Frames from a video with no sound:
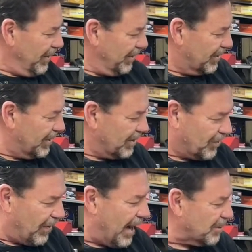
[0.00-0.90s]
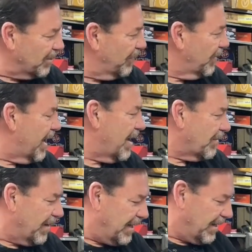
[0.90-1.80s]
This says Craftsman if you can't
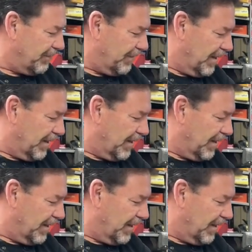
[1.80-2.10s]
read it.